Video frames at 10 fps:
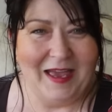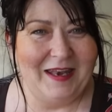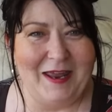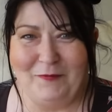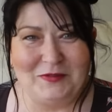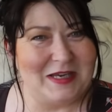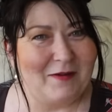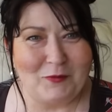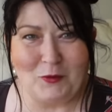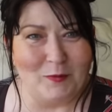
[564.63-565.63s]
And if he
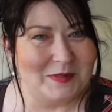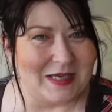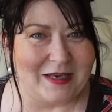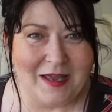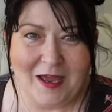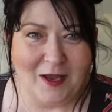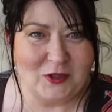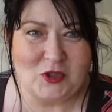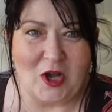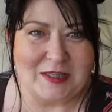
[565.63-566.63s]
ever comes in
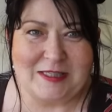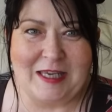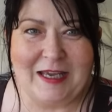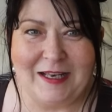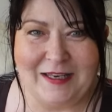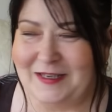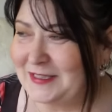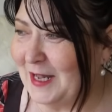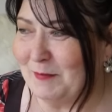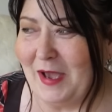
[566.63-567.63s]
and starts tickling
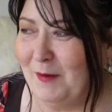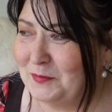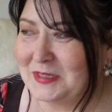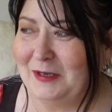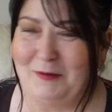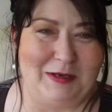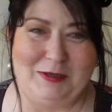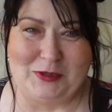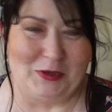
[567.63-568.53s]
us, I'll be absolutely